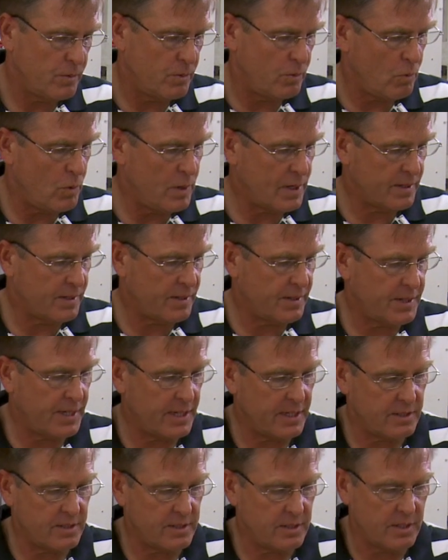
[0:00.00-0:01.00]
one of the
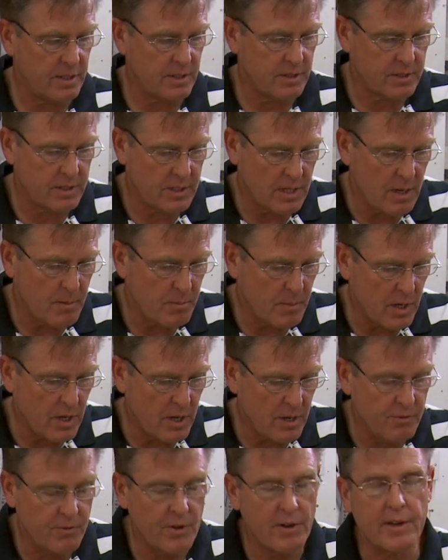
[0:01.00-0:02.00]
things that
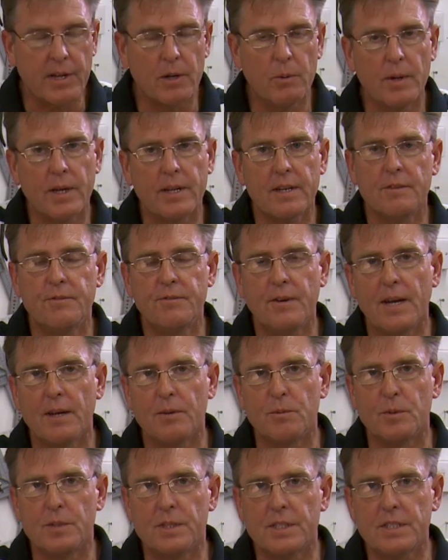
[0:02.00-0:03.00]
I very quickly
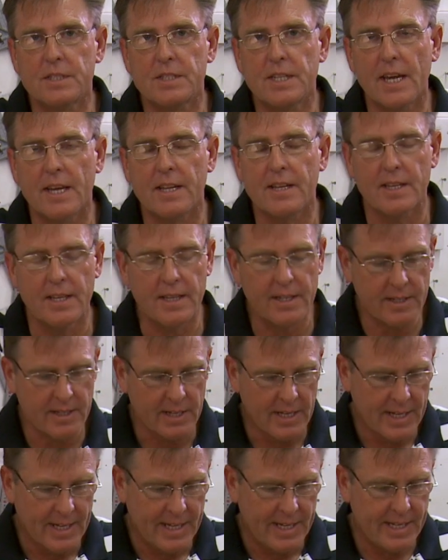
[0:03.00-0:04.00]
found with this
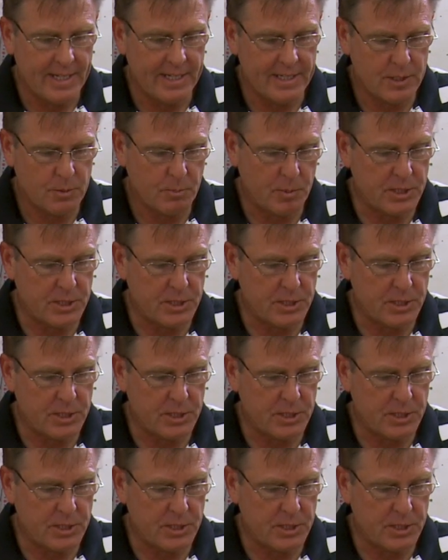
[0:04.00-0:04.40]
technique is,